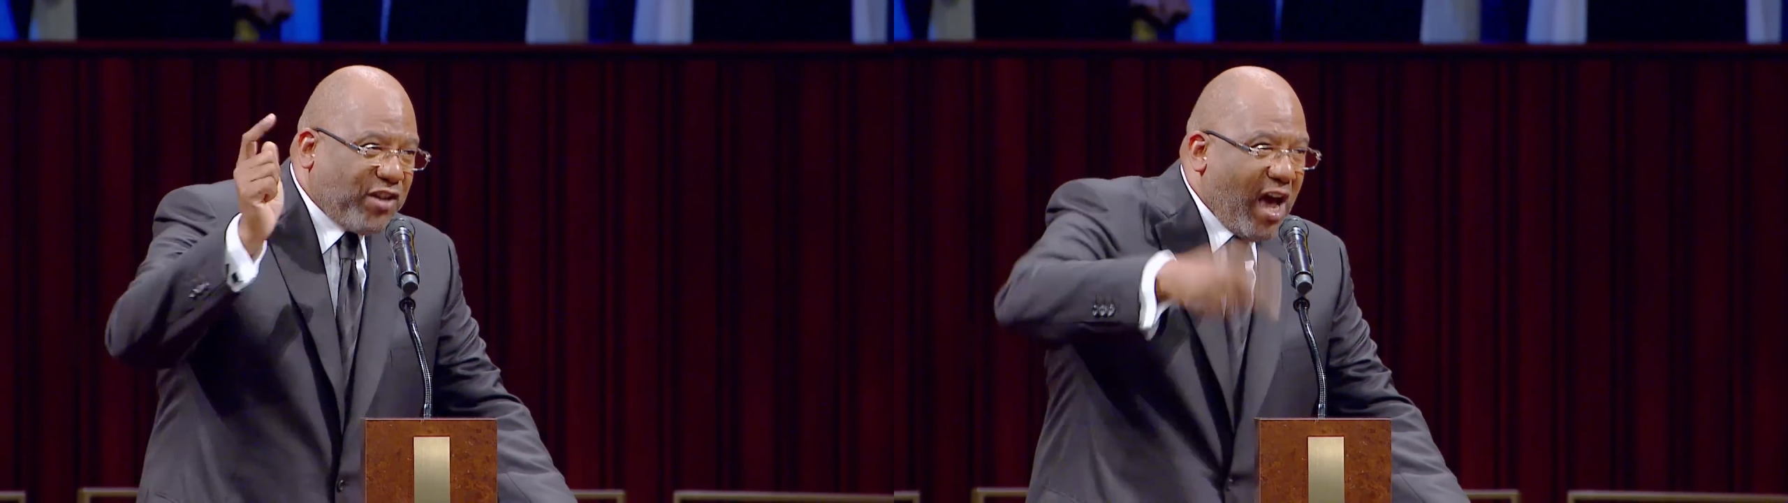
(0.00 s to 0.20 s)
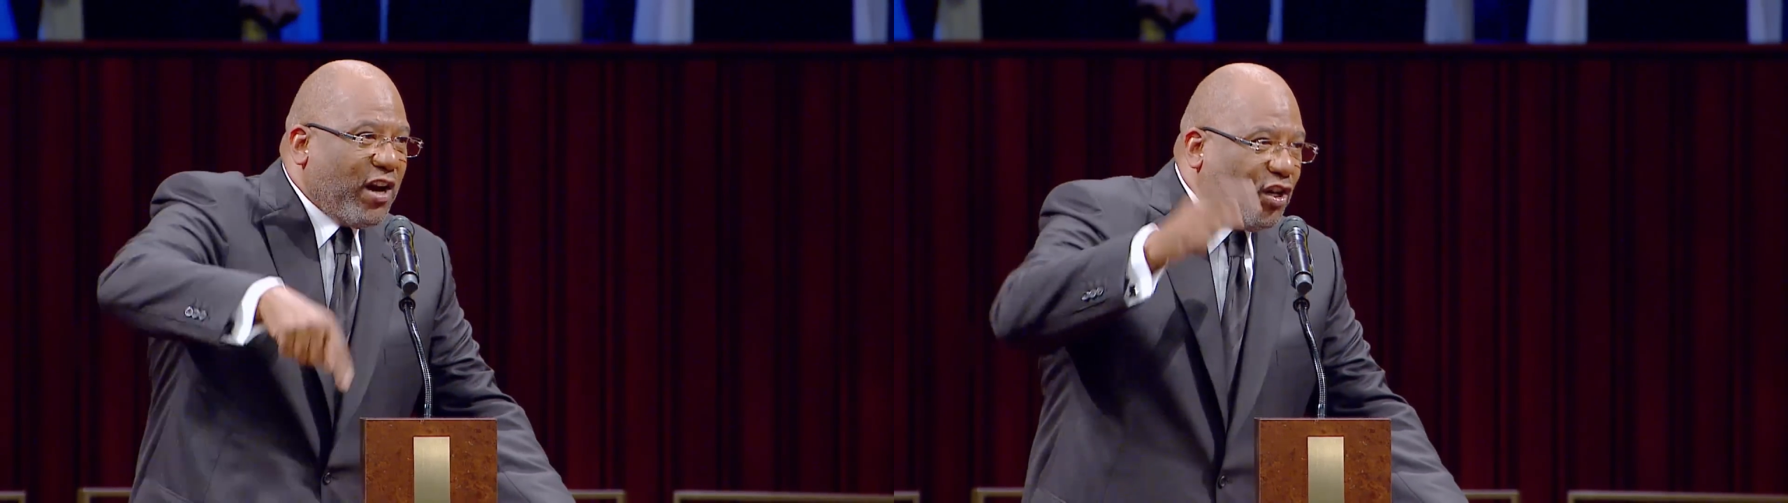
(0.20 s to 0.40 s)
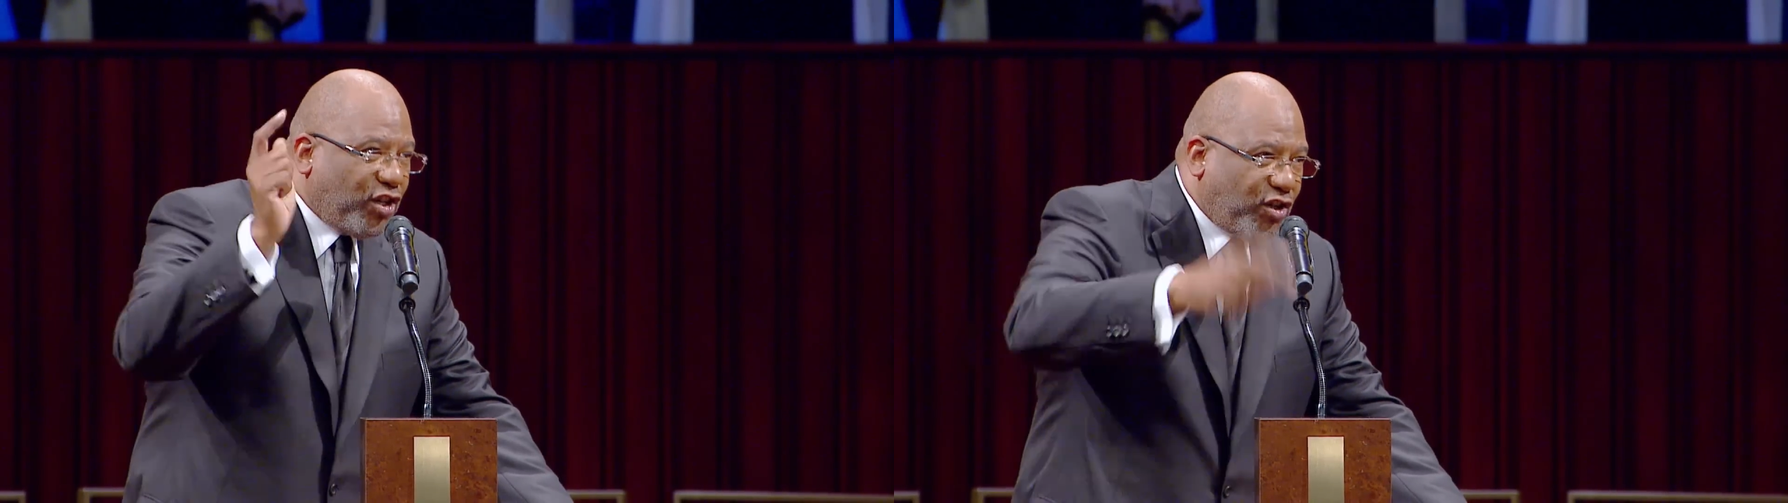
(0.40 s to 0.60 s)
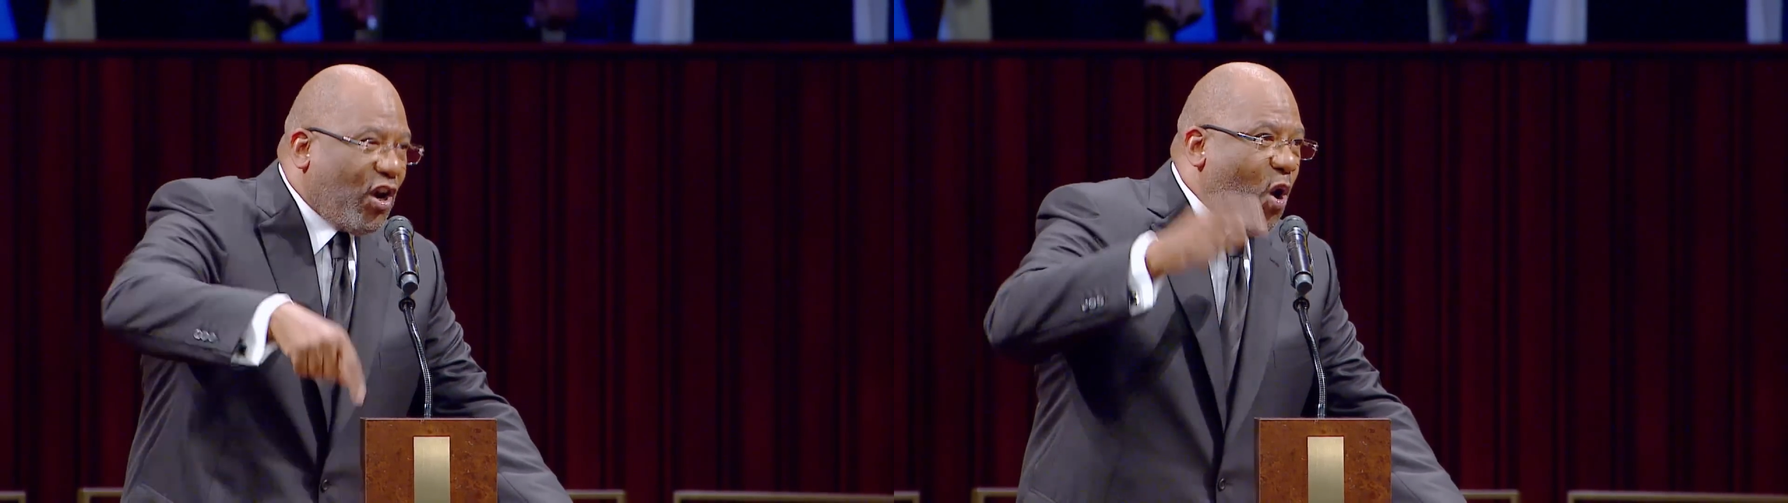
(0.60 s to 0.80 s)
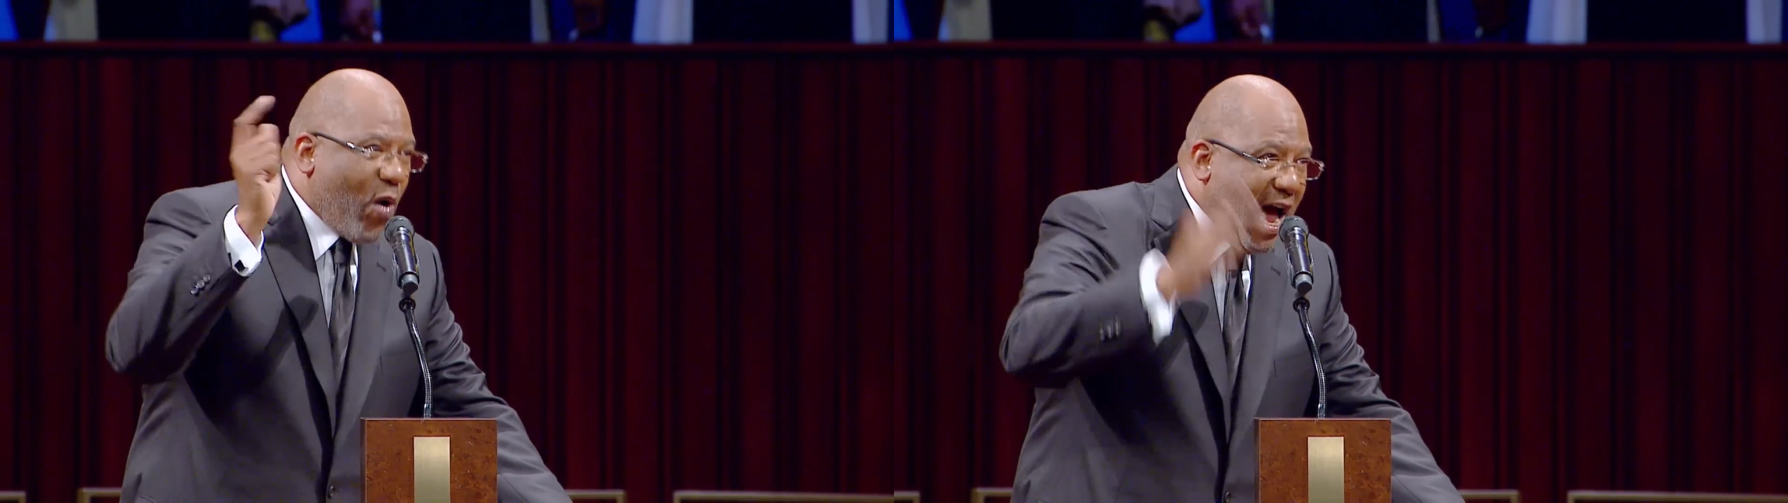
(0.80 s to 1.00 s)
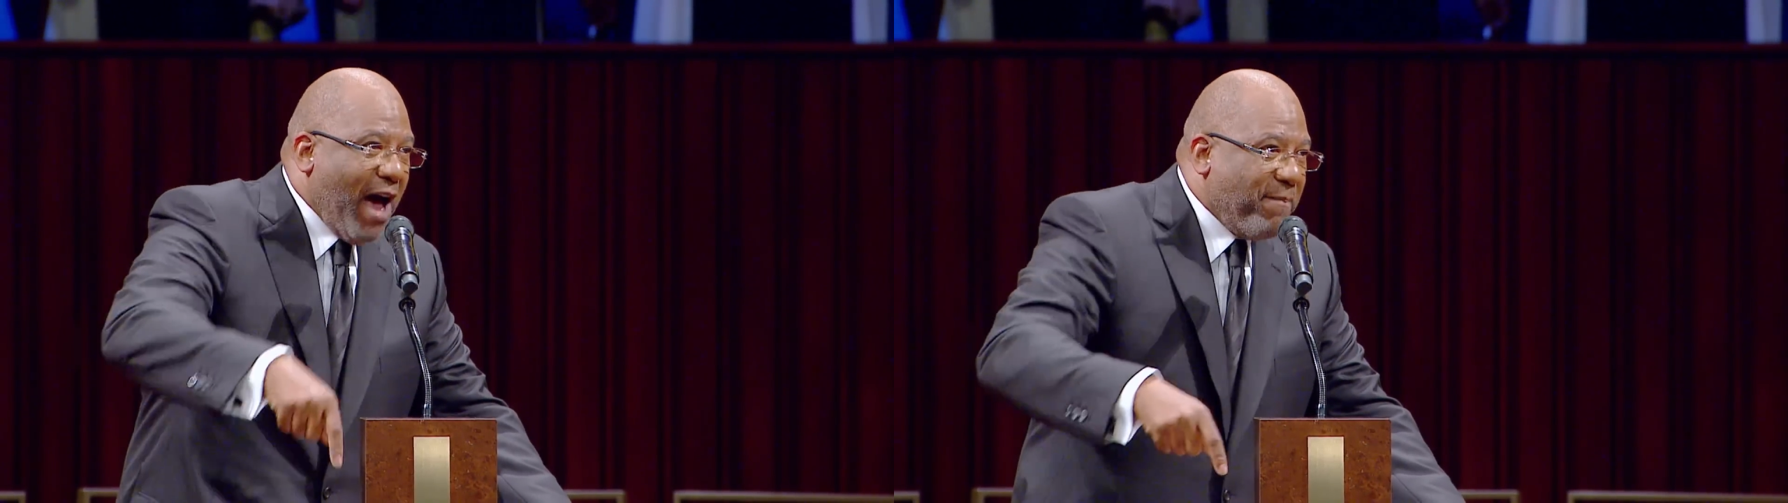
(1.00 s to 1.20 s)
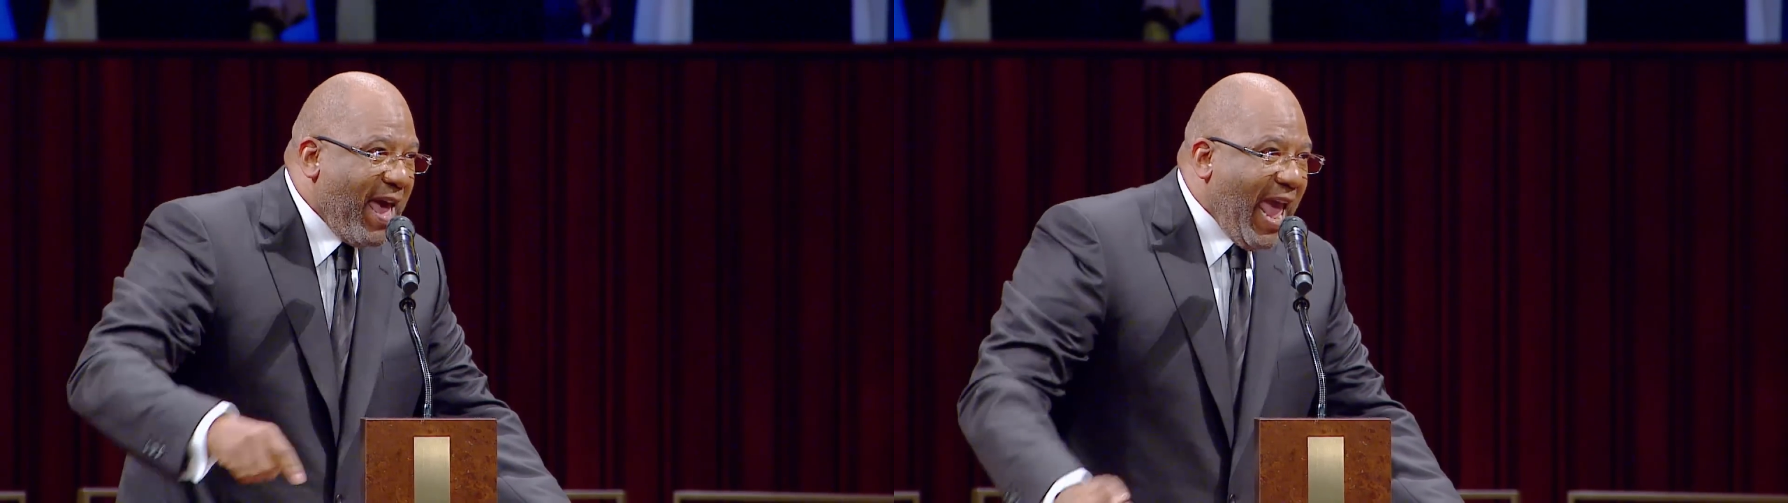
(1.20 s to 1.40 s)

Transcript: going to show up,